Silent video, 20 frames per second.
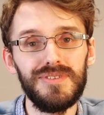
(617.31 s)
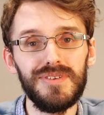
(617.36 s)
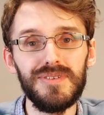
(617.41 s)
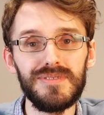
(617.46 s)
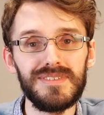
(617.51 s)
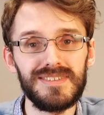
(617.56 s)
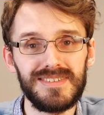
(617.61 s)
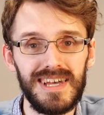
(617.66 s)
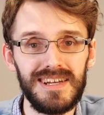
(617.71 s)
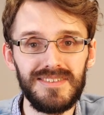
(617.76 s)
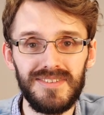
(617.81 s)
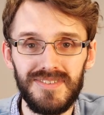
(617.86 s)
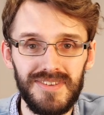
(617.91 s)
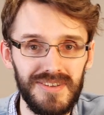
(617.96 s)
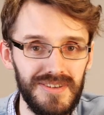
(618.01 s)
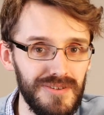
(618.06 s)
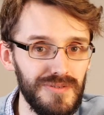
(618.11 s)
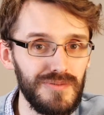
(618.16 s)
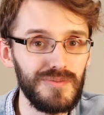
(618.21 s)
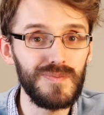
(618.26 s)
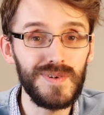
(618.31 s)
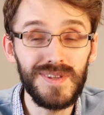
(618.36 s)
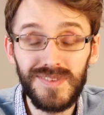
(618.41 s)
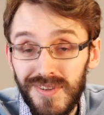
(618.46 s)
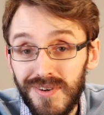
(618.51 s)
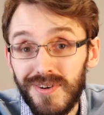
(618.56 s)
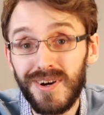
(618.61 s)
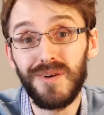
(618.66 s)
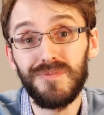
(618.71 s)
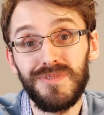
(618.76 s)
do decide to do, we
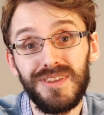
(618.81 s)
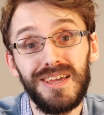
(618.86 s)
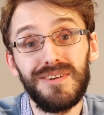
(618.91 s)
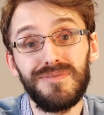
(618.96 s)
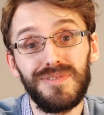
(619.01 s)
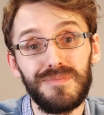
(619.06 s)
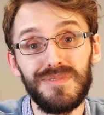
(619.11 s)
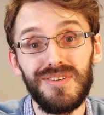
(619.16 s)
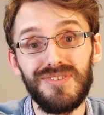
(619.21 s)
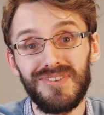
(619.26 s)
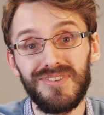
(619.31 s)
do hope to hear from you